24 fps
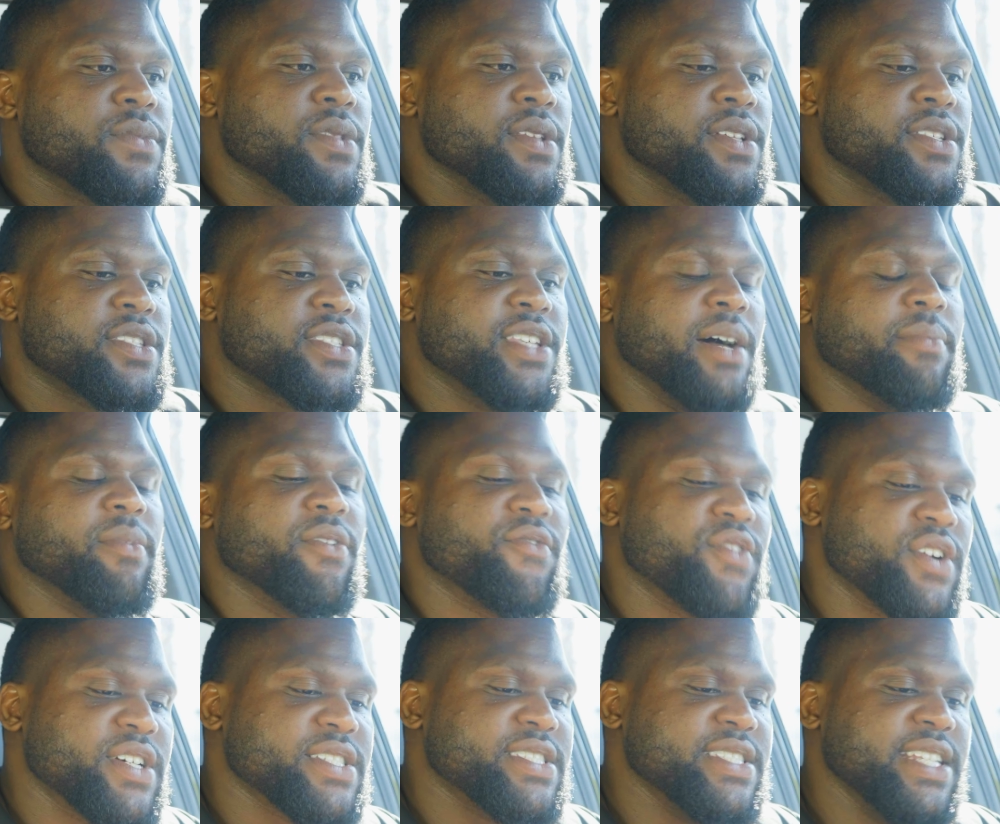Some
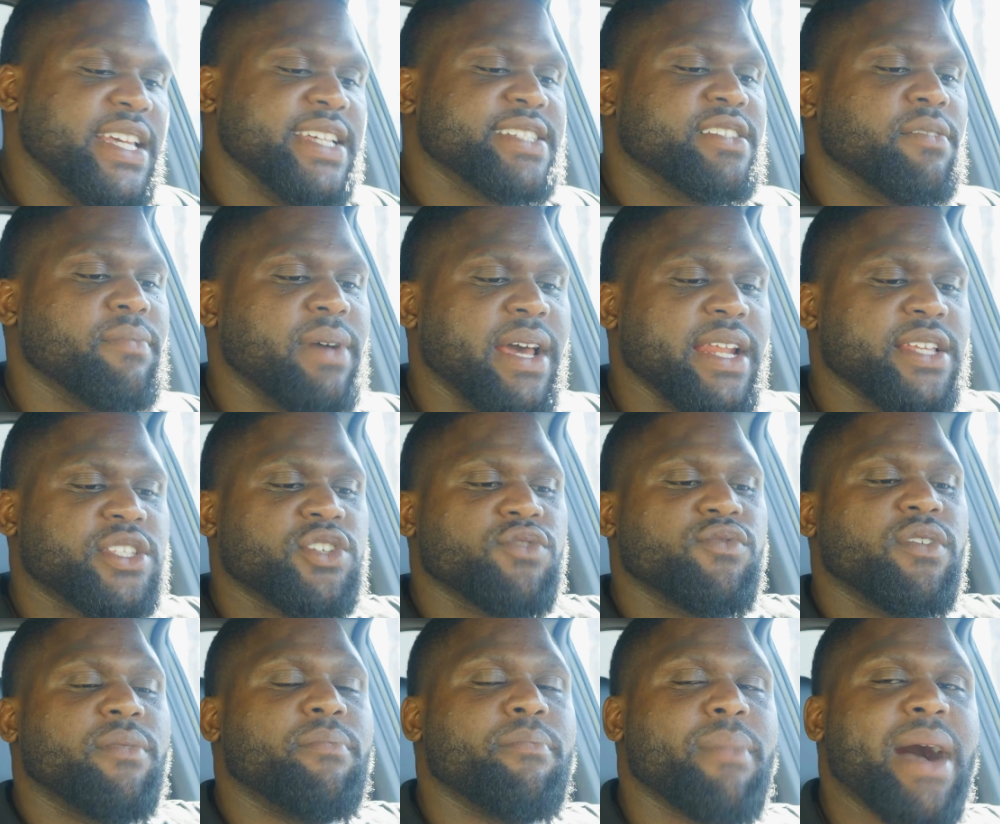of us need somebody
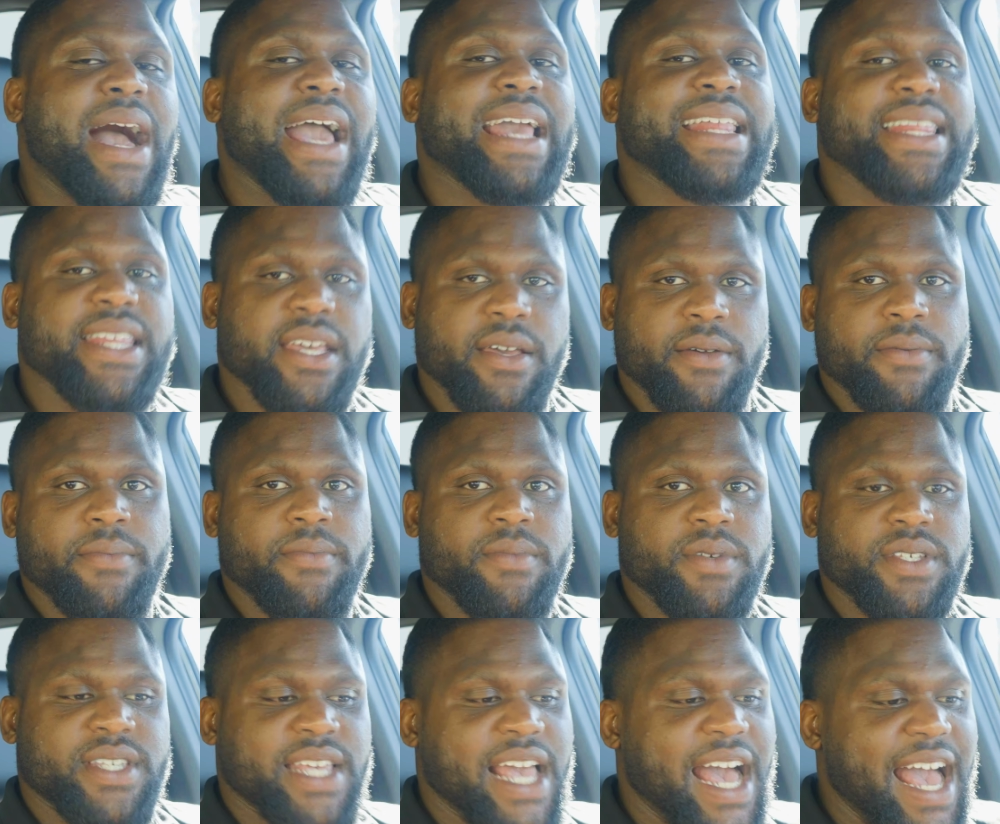to remind them.
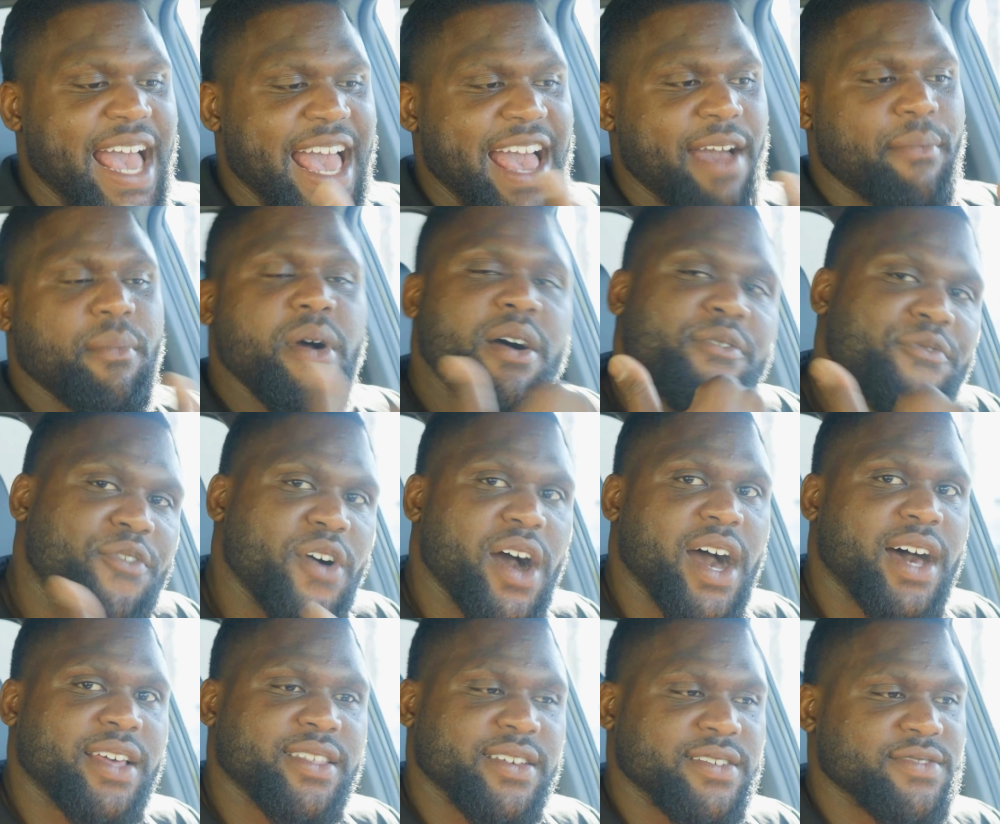See, I have my
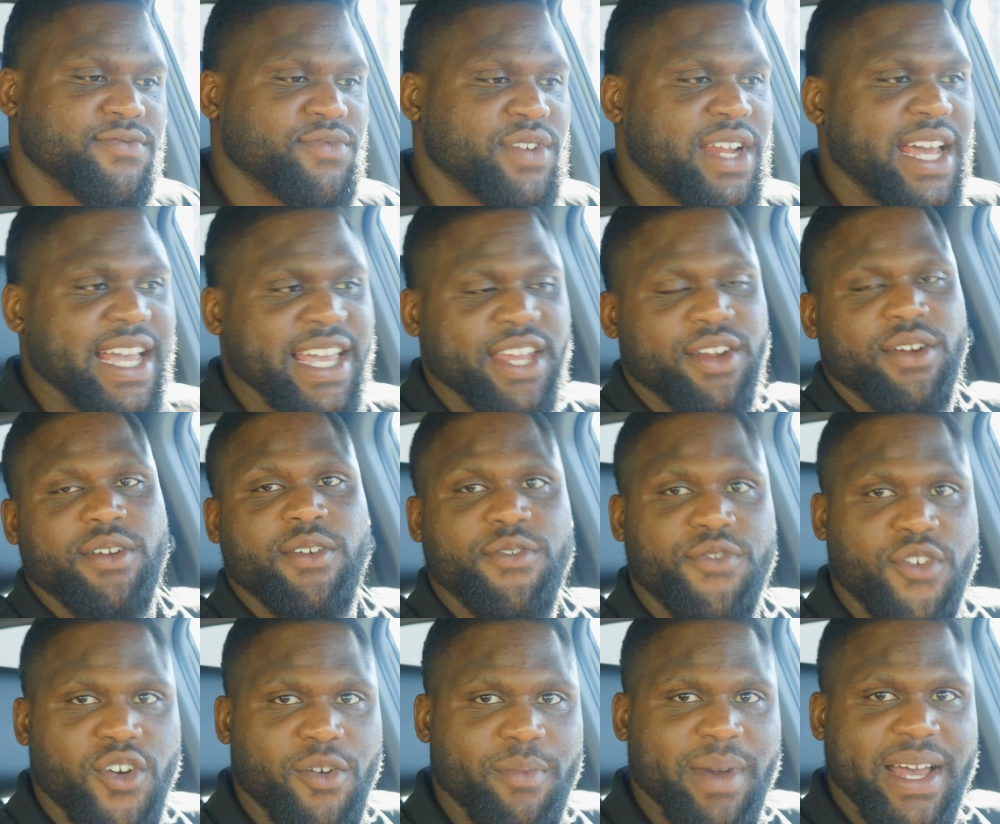father. When I get on the
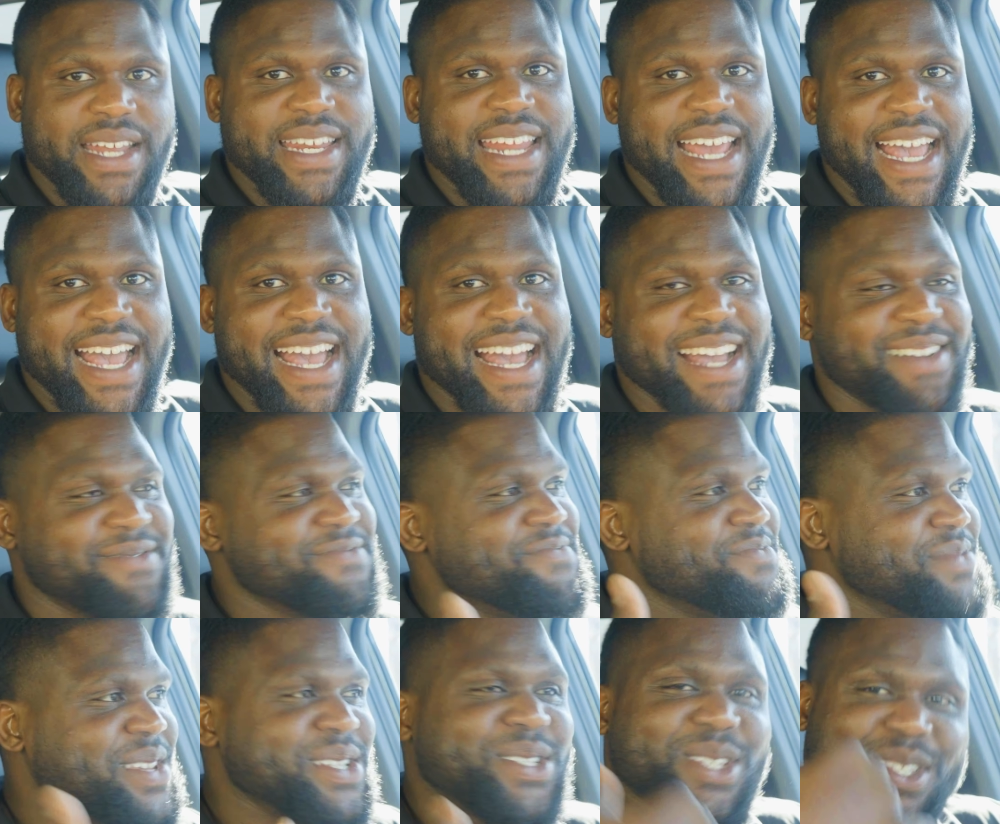phone with my dad,
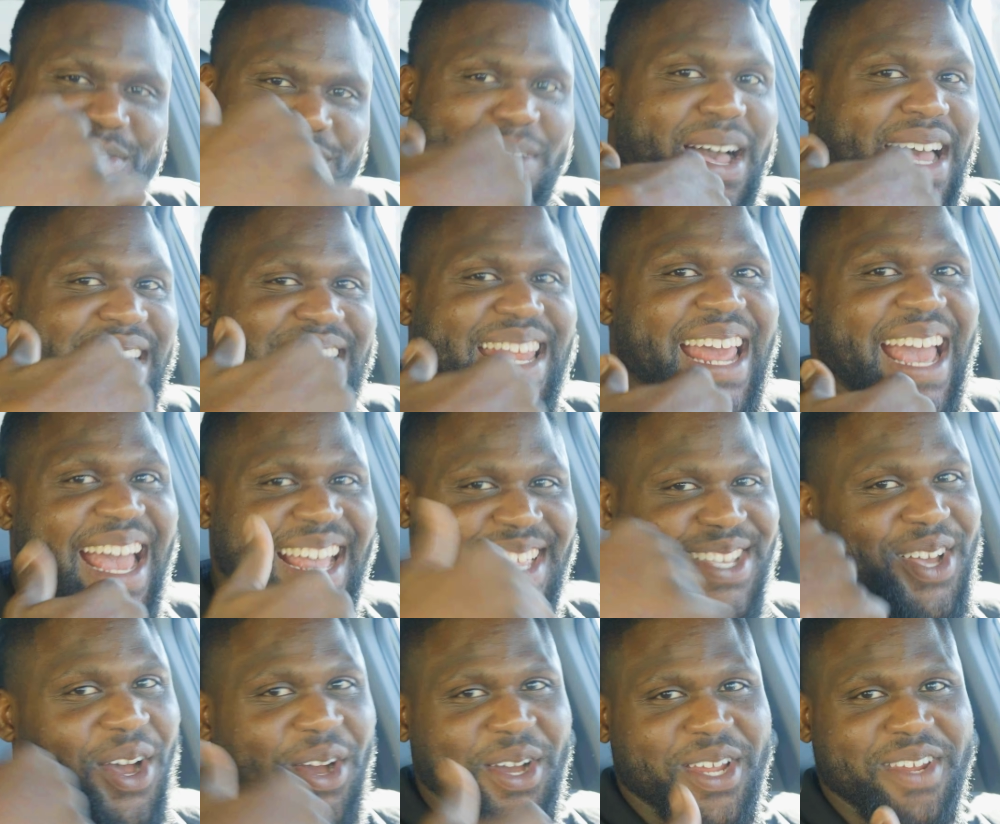this is my
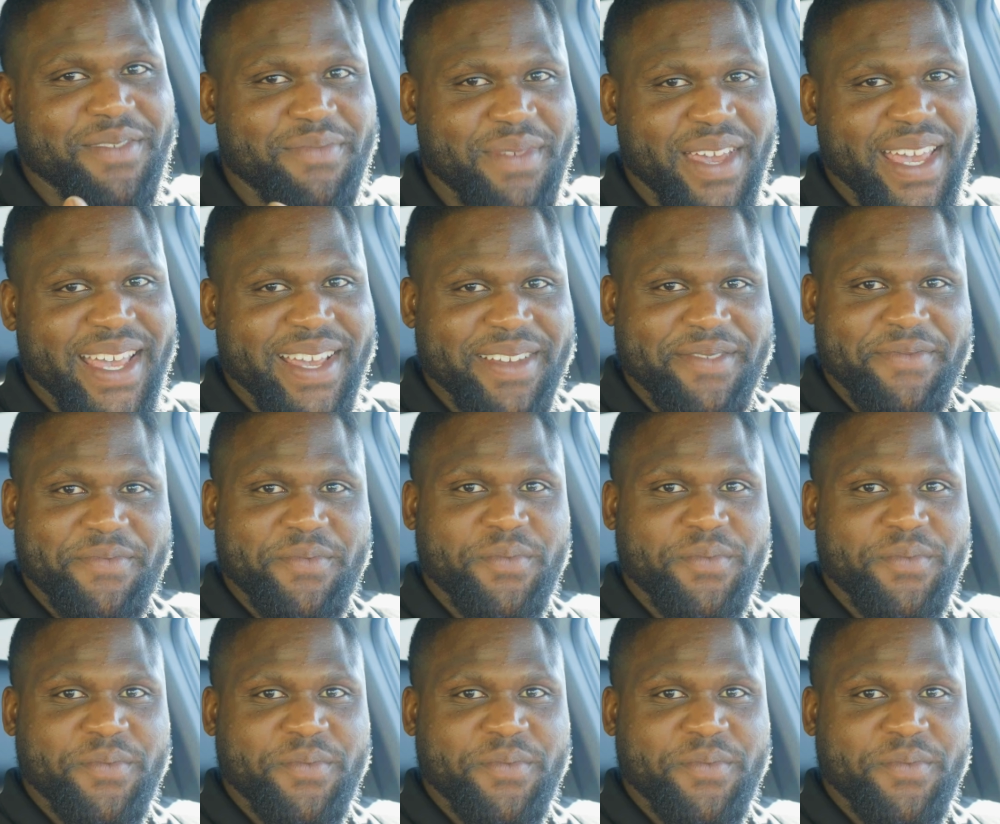dad talking to me.